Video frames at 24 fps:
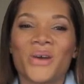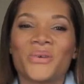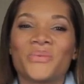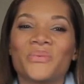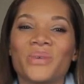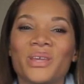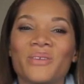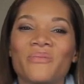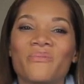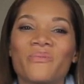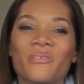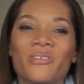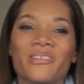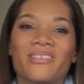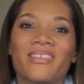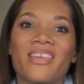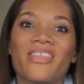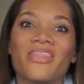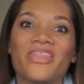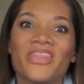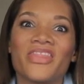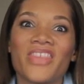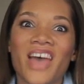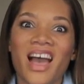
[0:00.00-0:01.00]
We've worked
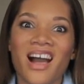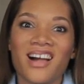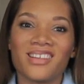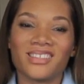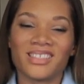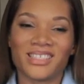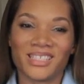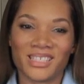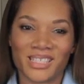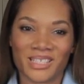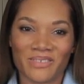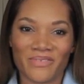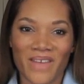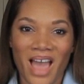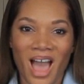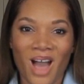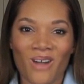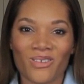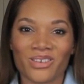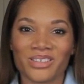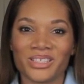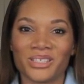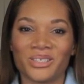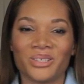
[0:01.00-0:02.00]
thousands of
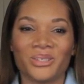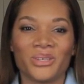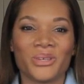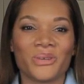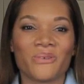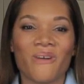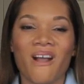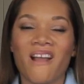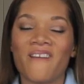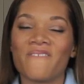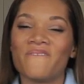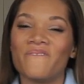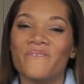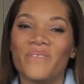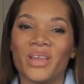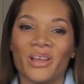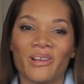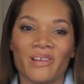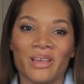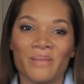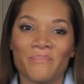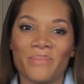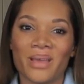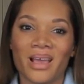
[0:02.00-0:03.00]
hours to do our
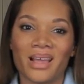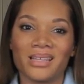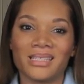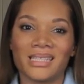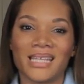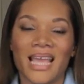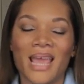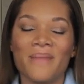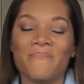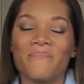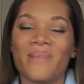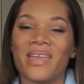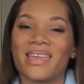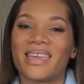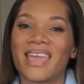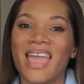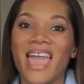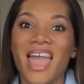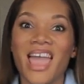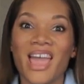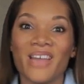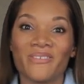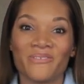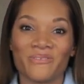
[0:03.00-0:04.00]
very best and make
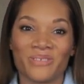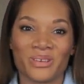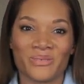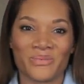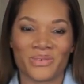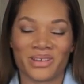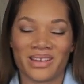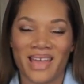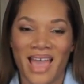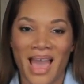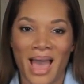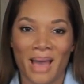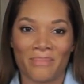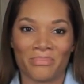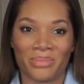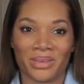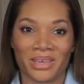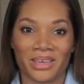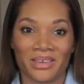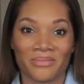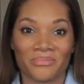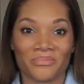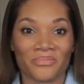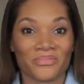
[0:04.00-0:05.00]
everyone happy.
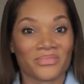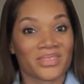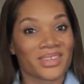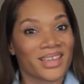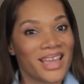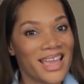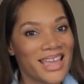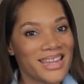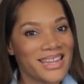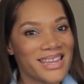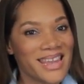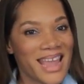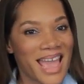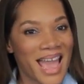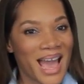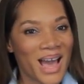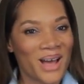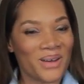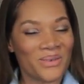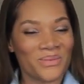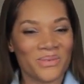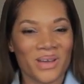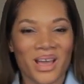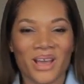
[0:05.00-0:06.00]
And
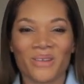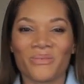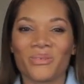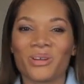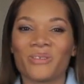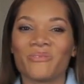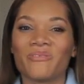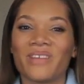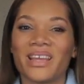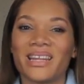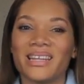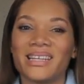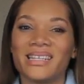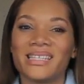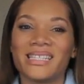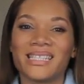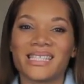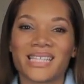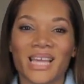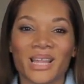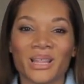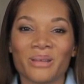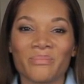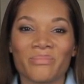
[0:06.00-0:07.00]
now we're ready to
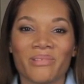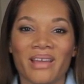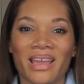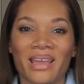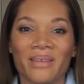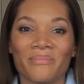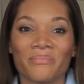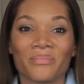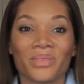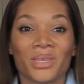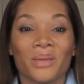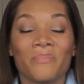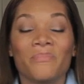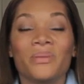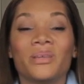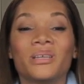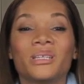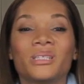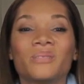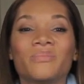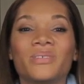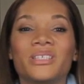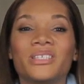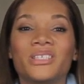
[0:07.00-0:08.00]
celebrate
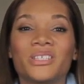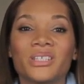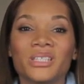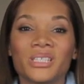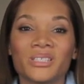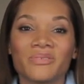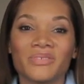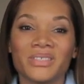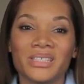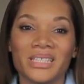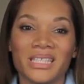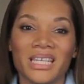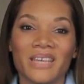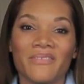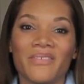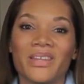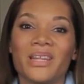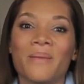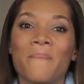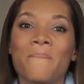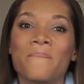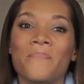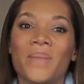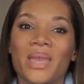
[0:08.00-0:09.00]
because we just received an
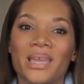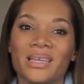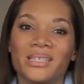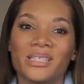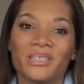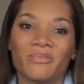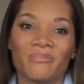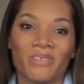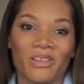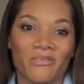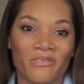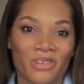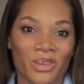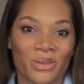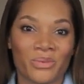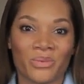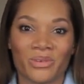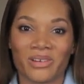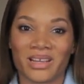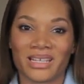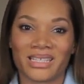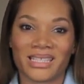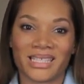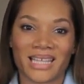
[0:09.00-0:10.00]
amazing review we're
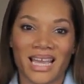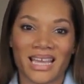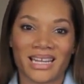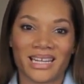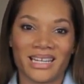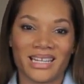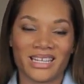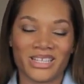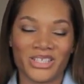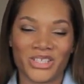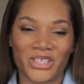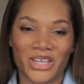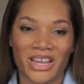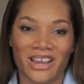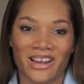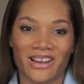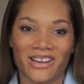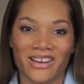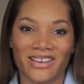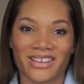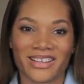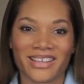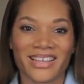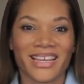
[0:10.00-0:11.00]
excited to share.
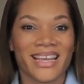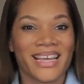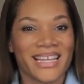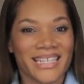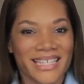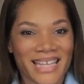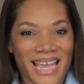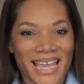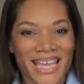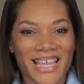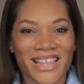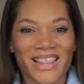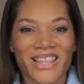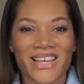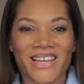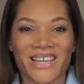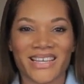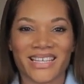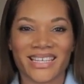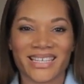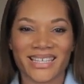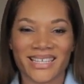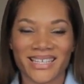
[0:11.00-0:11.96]
Take a look.